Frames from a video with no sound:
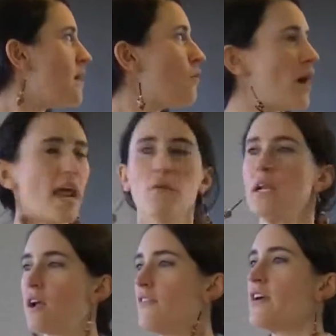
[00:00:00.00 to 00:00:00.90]
what I
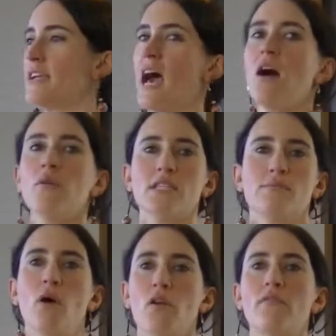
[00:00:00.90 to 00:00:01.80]
will cover now is
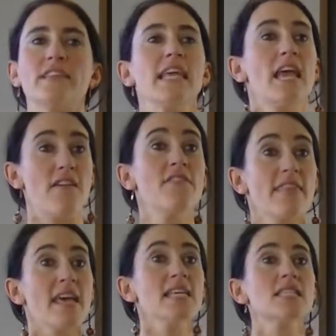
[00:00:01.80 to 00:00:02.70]
more of the
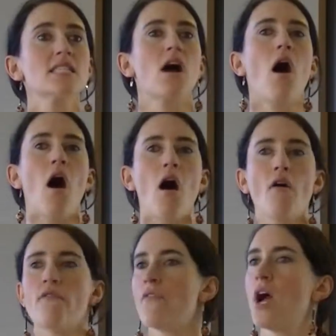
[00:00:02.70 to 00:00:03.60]
evidence
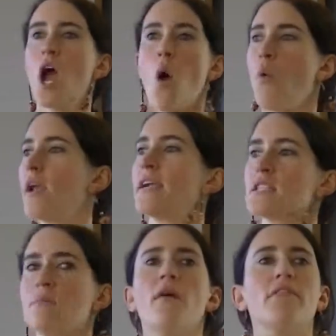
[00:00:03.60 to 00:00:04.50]
of what are
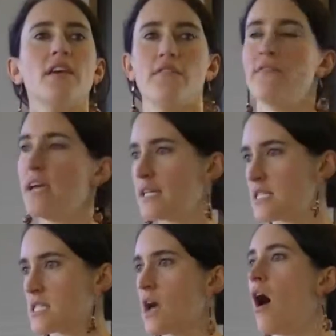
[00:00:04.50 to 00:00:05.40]
some of the
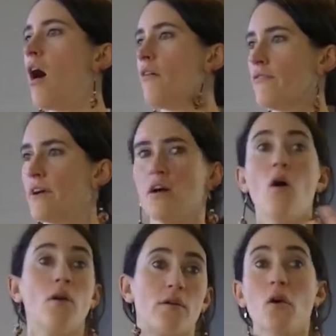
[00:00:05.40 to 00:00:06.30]
effects of
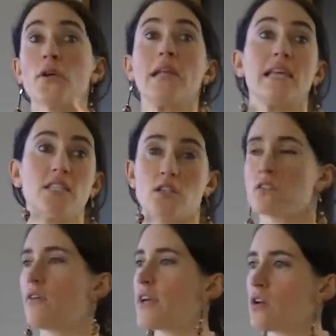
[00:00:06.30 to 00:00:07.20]
or
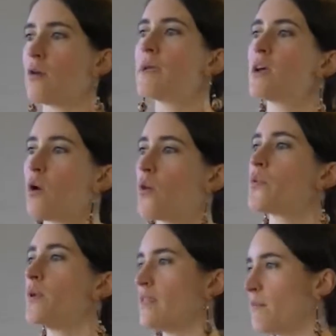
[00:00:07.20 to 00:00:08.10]
correlations of economic
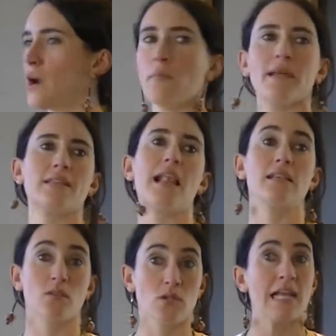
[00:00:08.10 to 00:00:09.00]
growth with environmental
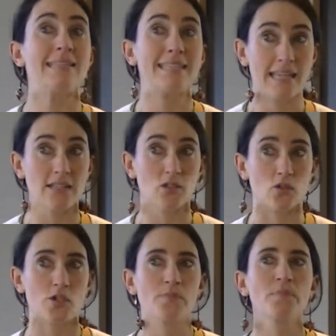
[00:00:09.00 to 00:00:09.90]
and social
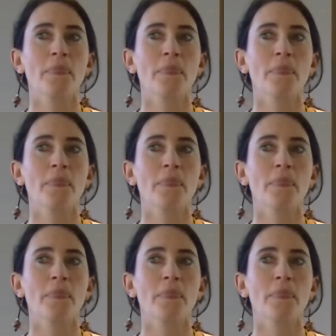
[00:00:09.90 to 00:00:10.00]
indicators.